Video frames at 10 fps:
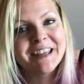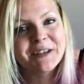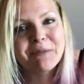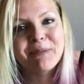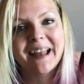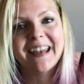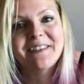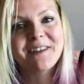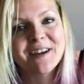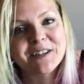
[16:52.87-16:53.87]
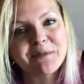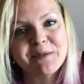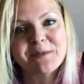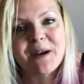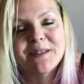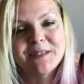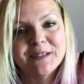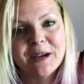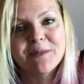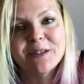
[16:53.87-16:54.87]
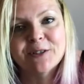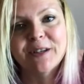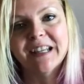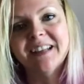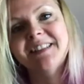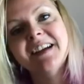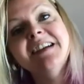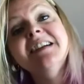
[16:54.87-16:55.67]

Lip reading: your planning workshop as well, so you can come and join us